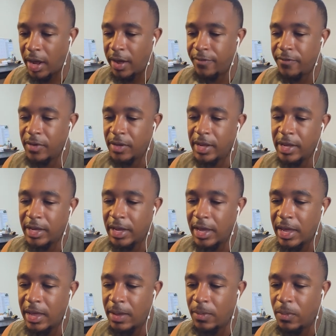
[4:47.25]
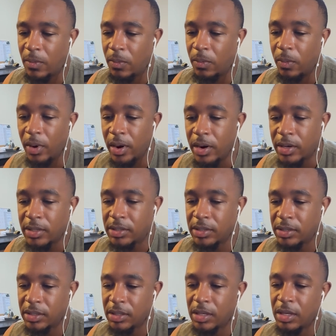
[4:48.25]
I feel like it
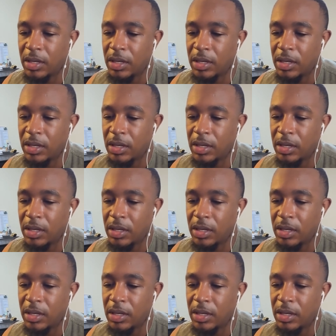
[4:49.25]
works.